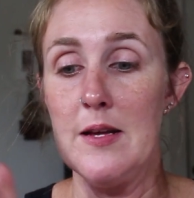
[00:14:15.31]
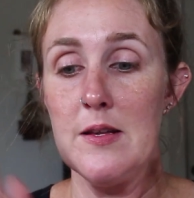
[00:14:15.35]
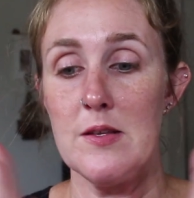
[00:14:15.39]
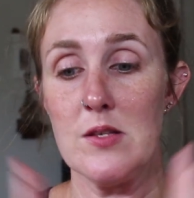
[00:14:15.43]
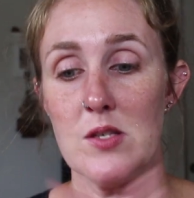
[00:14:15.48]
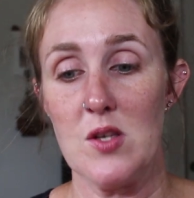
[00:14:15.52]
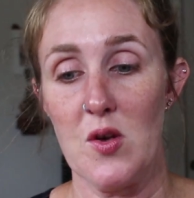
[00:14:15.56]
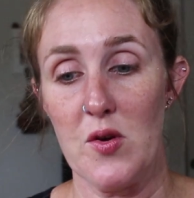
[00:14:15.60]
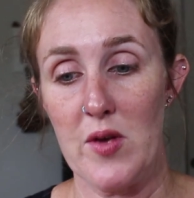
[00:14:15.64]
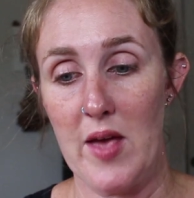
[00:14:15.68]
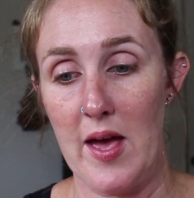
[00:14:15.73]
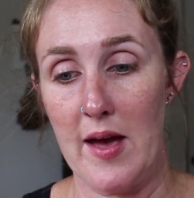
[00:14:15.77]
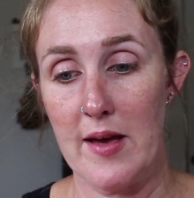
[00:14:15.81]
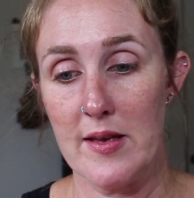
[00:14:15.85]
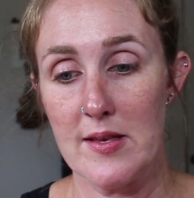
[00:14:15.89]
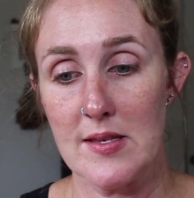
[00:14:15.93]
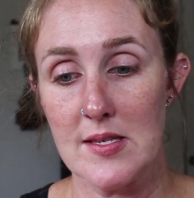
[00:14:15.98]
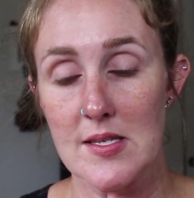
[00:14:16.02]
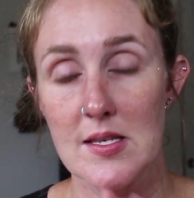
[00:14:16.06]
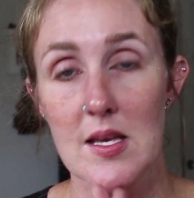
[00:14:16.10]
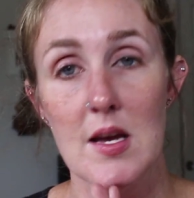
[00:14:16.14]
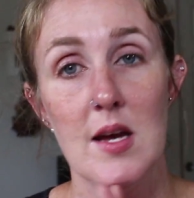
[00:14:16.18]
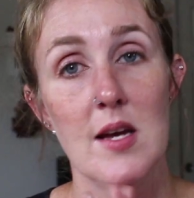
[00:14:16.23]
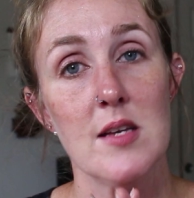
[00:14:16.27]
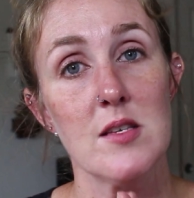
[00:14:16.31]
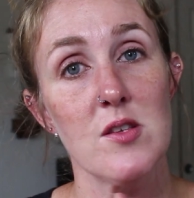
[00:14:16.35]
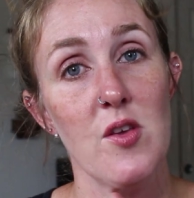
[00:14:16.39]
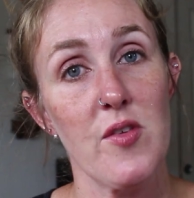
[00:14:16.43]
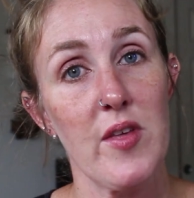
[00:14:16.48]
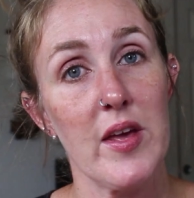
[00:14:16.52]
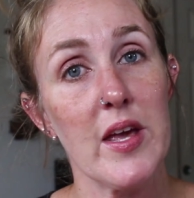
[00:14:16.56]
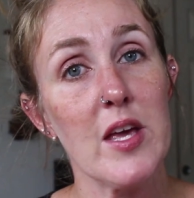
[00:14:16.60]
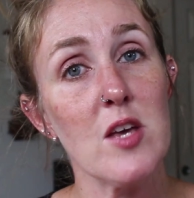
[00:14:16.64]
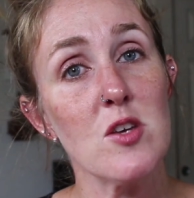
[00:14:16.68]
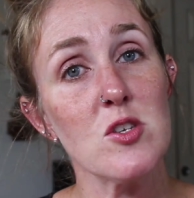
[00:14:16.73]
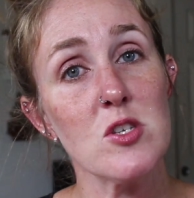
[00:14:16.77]
So yes. So
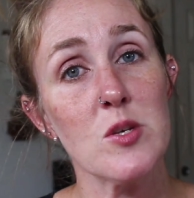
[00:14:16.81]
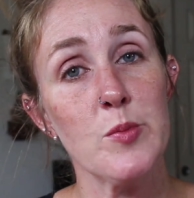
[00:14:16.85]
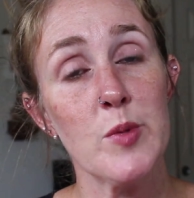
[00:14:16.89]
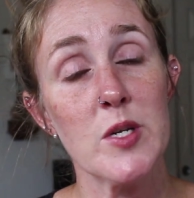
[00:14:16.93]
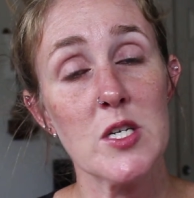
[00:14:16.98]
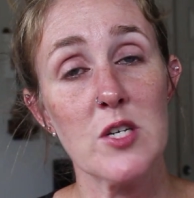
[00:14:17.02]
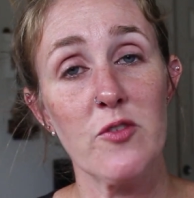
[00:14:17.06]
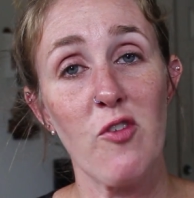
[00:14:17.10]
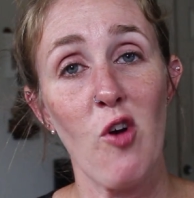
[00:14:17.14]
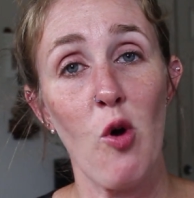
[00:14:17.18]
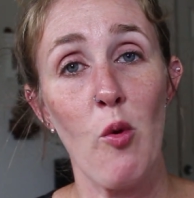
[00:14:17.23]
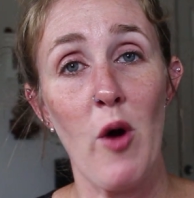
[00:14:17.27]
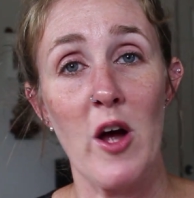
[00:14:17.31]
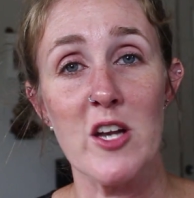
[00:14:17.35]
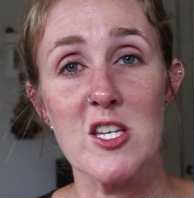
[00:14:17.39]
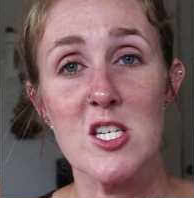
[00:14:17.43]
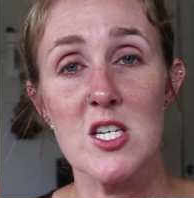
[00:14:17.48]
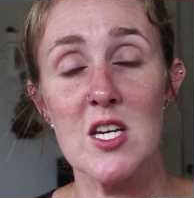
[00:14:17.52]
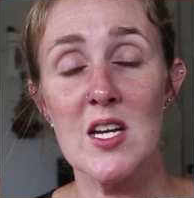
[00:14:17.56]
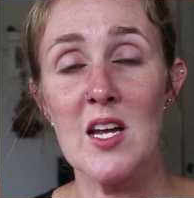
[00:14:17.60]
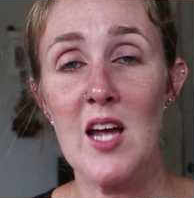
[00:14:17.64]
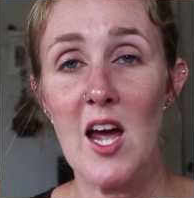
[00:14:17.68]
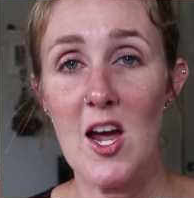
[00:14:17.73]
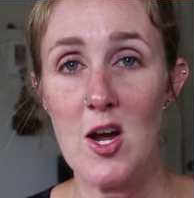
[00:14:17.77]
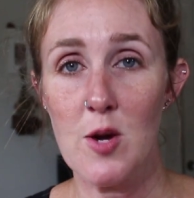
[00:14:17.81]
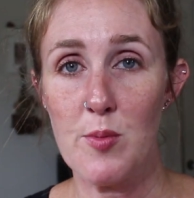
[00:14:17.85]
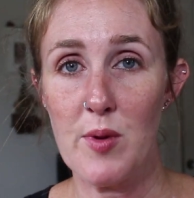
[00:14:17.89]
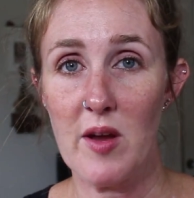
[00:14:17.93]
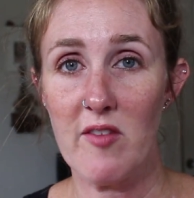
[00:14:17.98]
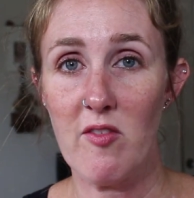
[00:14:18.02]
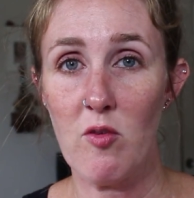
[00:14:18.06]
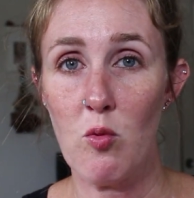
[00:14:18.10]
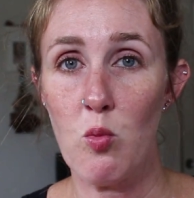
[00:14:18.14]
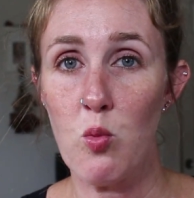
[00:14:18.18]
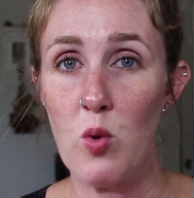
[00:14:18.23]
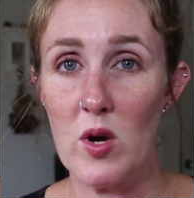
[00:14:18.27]
thank you so much for watching. I hope you
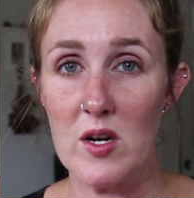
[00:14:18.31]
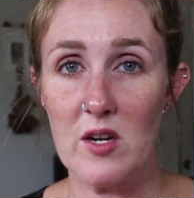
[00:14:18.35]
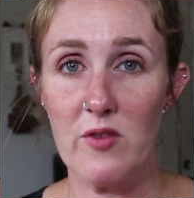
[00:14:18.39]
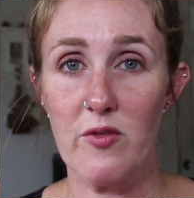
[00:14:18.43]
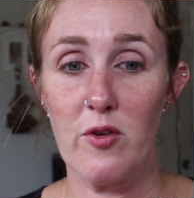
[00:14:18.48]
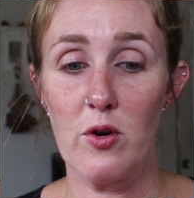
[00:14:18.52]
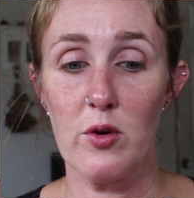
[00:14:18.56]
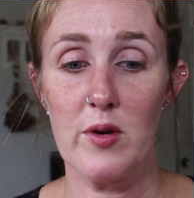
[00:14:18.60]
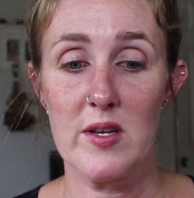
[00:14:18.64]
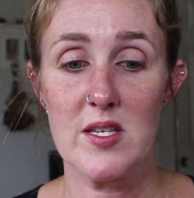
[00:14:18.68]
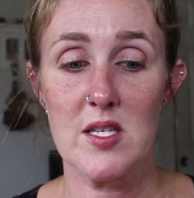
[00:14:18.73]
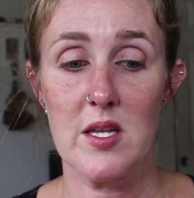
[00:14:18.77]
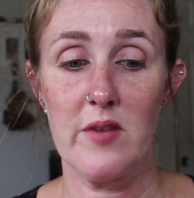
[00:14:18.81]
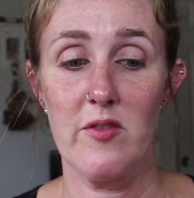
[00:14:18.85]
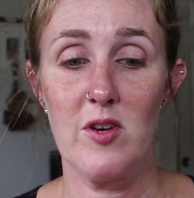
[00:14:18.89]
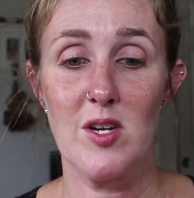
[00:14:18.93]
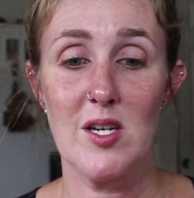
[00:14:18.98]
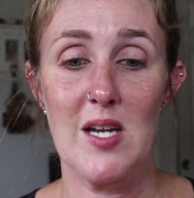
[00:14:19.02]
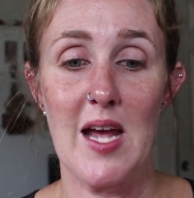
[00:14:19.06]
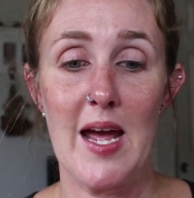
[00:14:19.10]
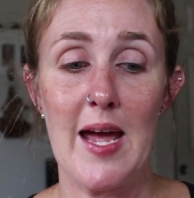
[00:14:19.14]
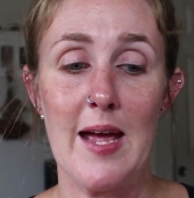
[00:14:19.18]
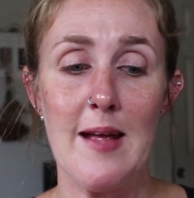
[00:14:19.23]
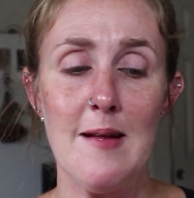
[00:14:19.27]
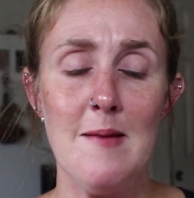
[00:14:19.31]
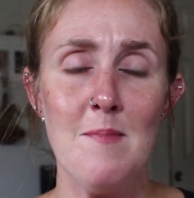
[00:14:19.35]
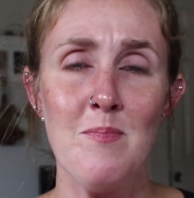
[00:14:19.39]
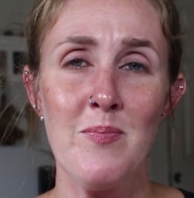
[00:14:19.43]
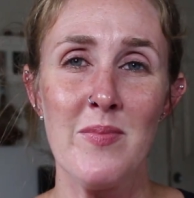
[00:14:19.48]
have a wonderful rest of your day.